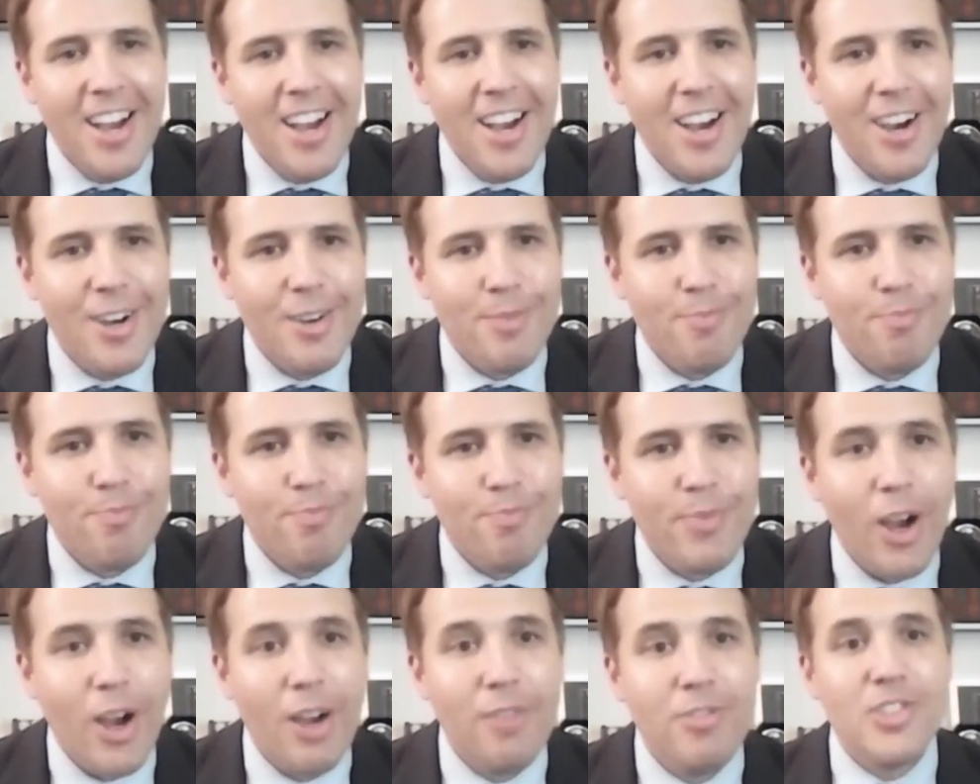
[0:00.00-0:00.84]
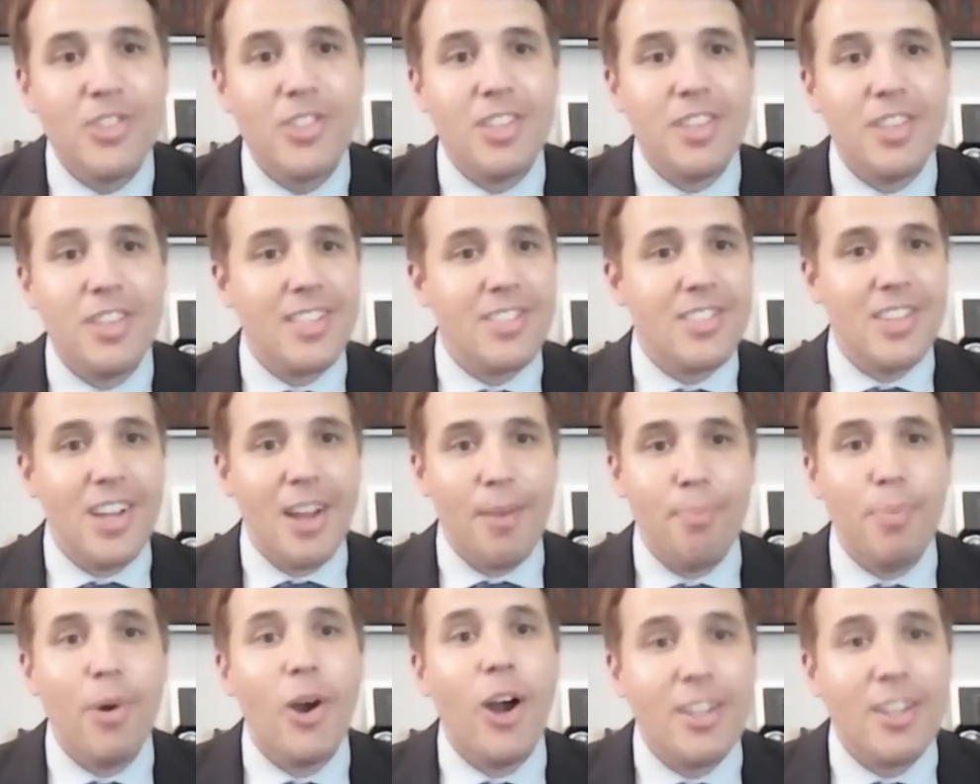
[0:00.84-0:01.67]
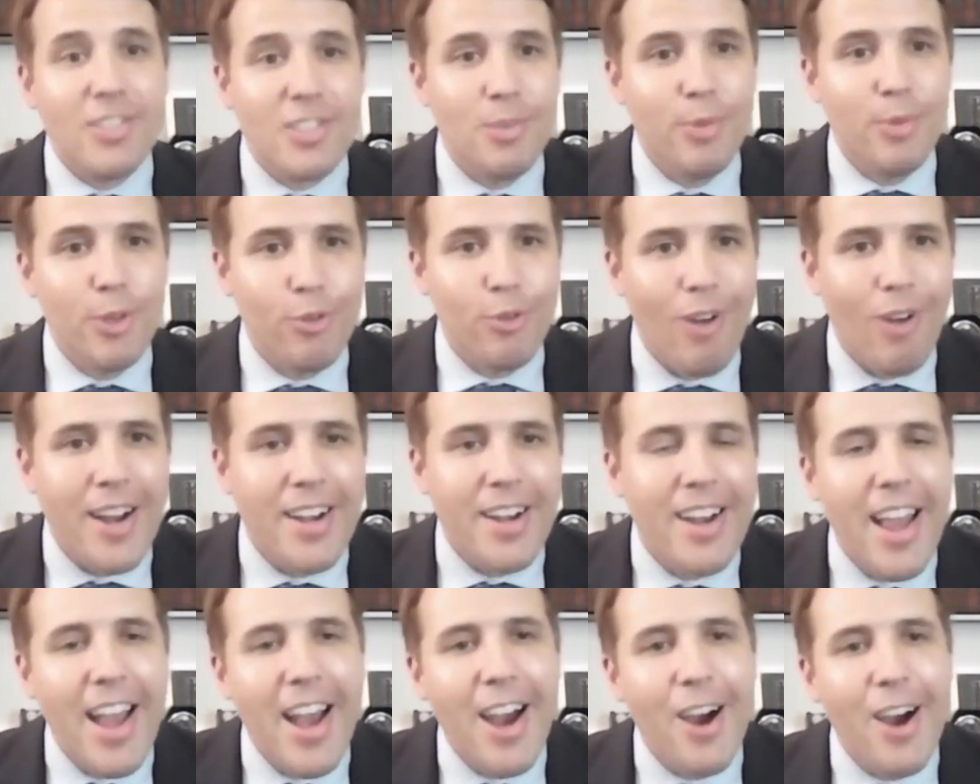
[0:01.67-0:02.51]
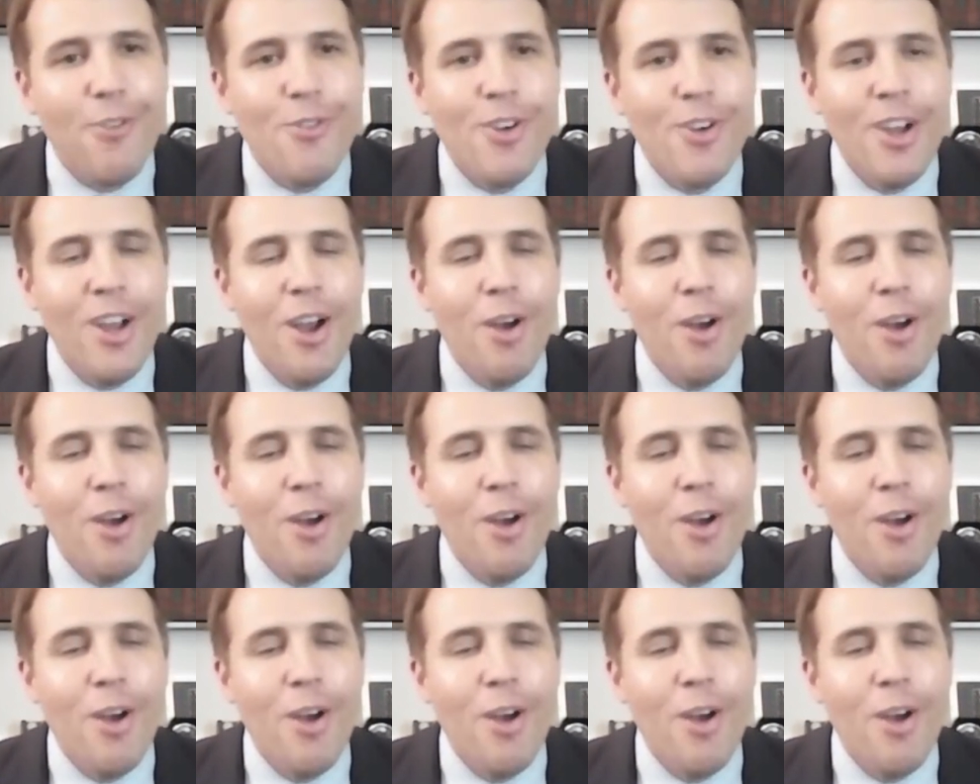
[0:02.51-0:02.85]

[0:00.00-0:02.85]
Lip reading: Obviously that's not possible right now,